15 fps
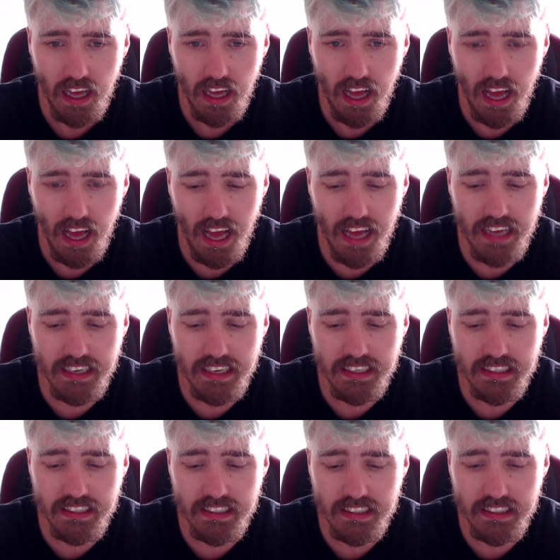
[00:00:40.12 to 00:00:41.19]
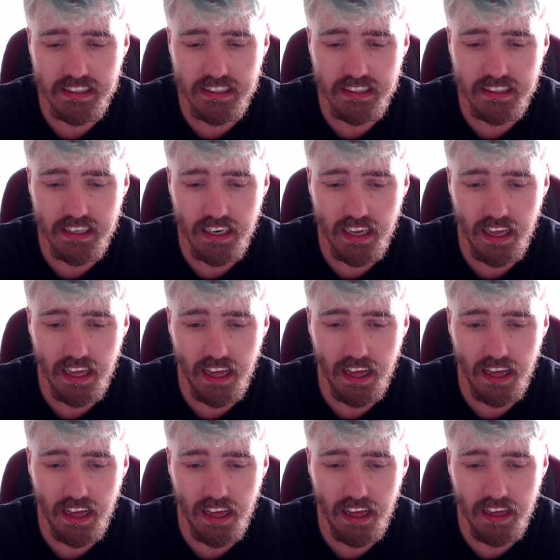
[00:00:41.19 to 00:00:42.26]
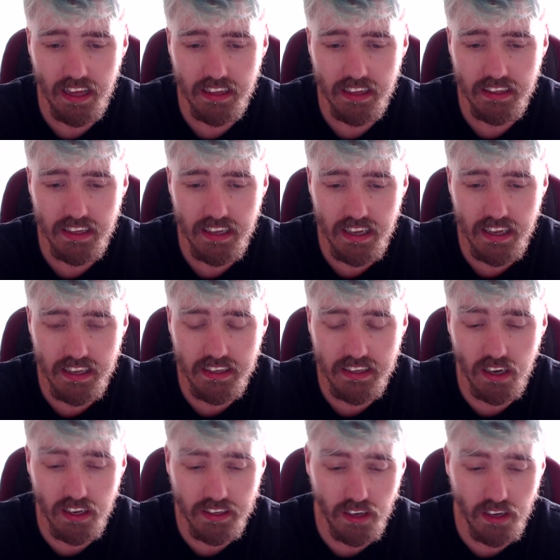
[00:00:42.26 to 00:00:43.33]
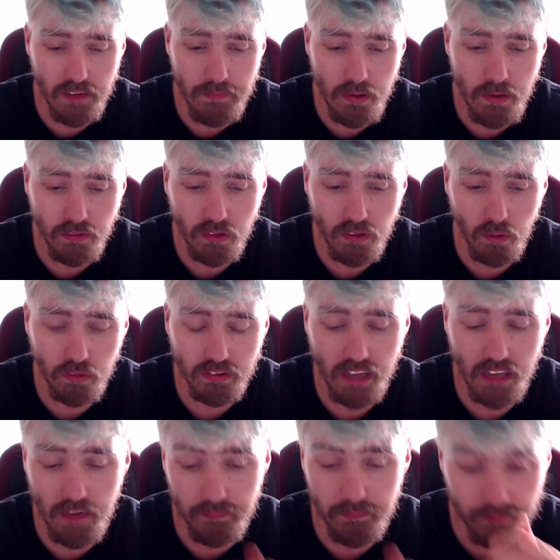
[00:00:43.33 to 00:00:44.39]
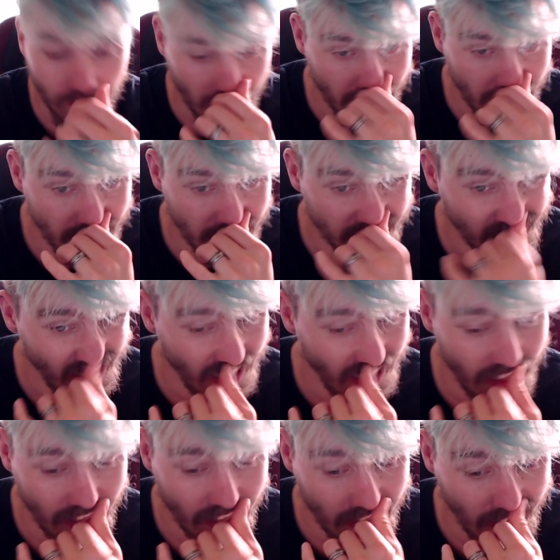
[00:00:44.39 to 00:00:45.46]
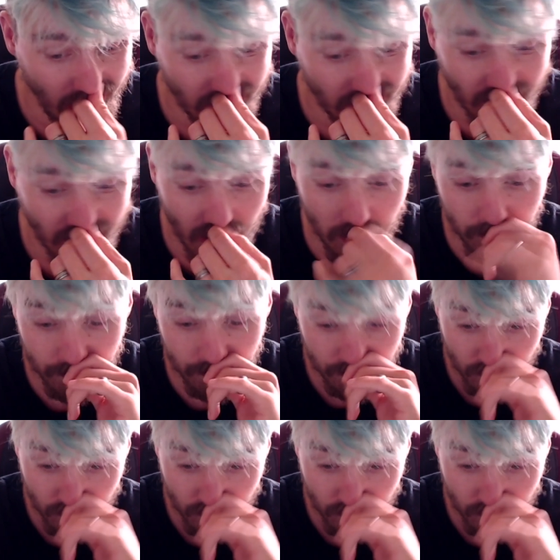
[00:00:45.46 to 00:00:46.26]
And he got his move towards them. He's on loan.